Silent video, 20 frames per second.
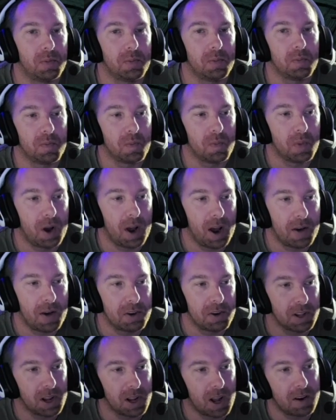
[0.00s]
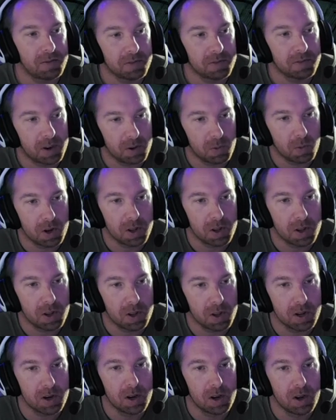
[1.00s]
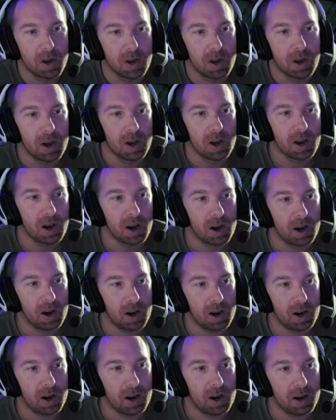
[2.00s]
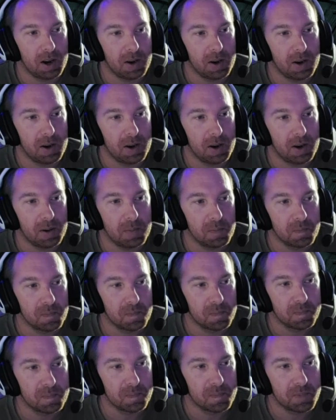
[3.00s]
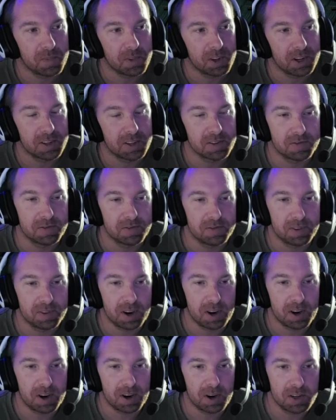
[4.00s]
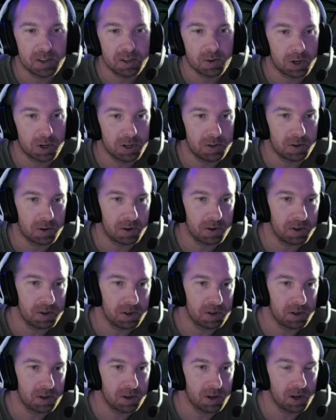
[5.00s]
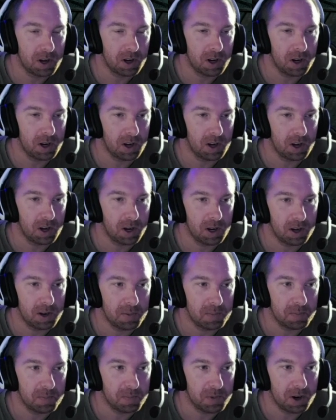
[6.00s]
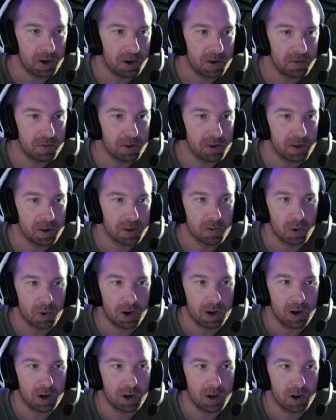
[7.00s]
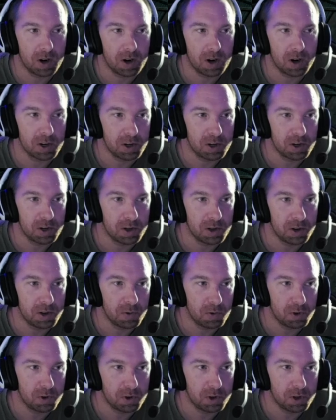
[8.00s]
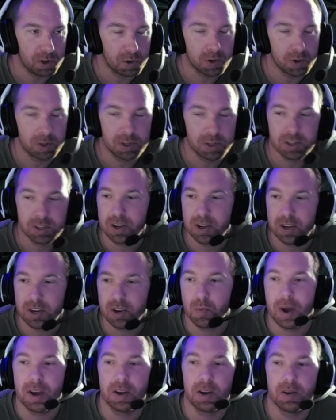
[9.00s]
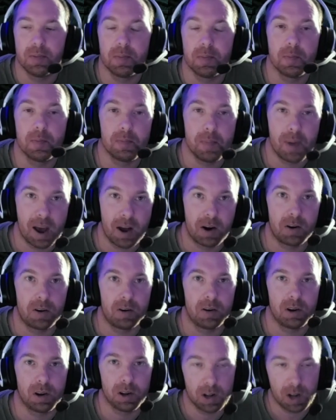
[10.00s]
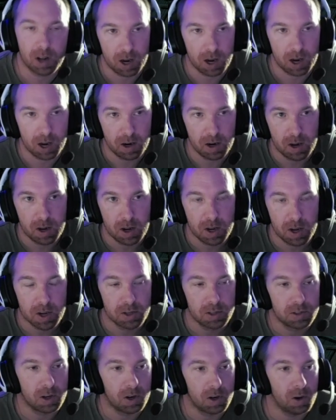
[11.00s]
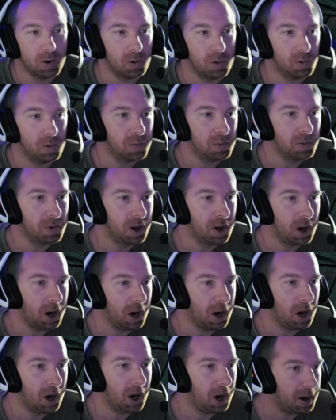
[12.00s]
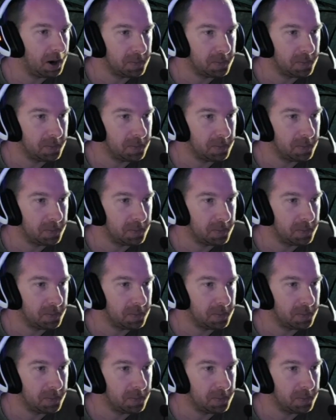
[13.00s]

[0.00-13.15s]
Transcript: having a lot of fun with it. Uh, it's very story driven, narrative. It's where the choices that you make matter a lot. So um,